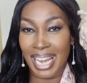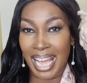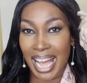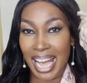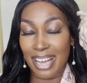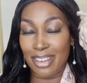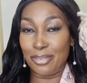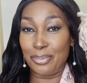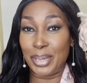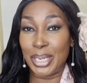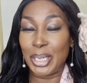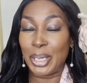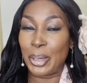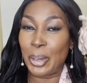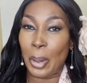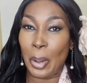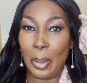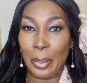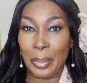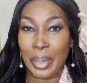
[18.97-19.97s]
I've been
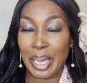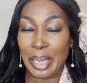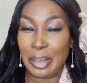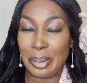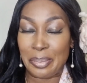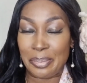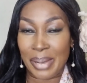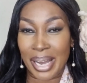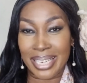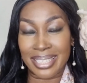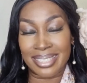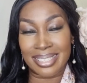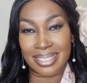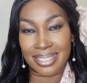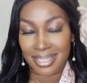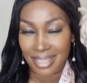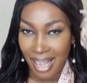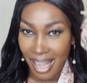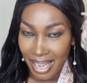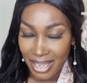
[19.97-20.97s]
combing my
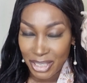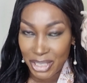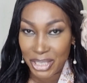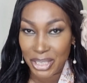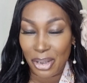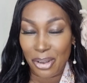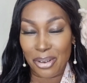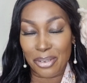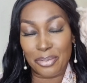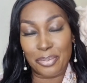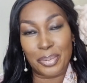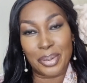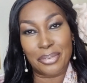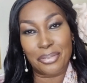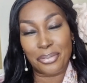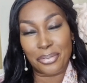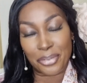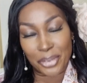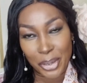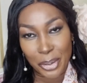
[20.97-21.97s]
stash of
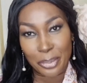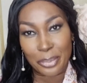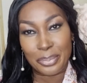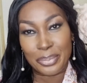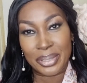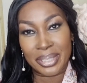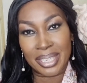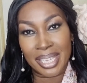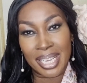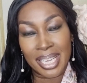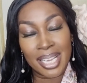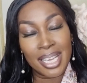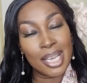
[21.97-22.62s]
perfumes